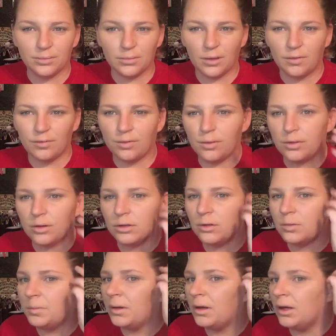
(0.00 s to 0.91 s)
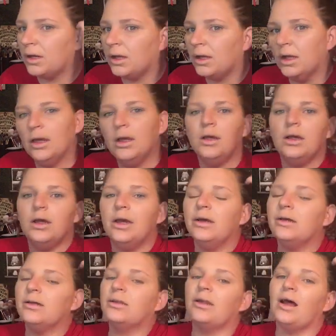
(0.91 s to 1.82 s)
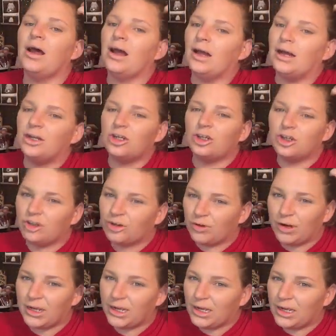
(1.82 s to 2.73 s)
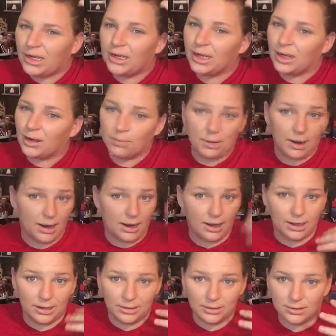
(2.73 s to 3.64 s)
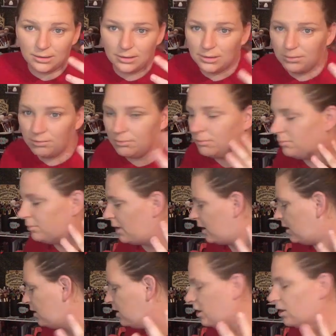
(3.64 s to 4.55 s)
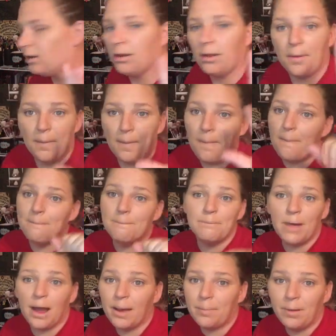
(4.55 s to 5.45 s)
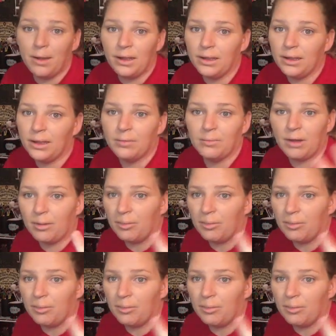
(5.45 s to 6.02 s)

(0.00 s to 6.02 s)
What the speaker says: of course, but it's not as streaky in my eyes. That's just my opinion, my